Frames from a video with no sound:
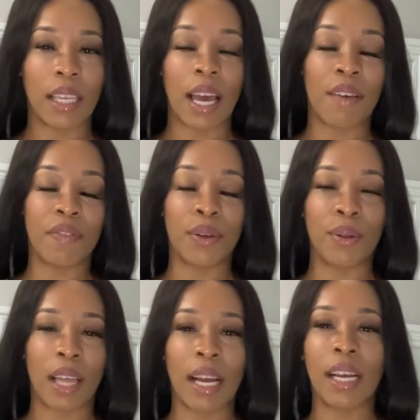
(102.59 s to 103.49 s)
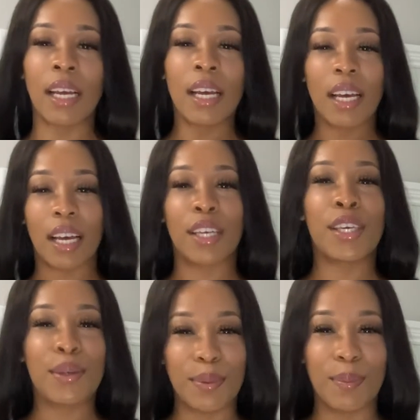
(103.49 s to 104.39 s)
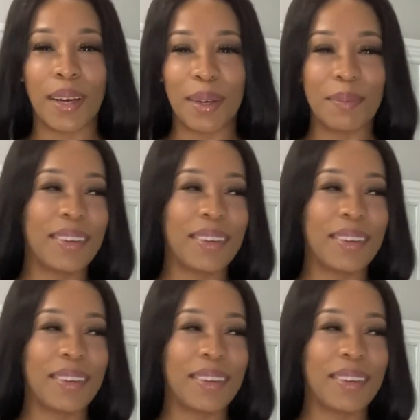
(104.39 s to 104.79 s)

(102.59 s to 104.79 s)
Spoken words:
I feel like a cute bum.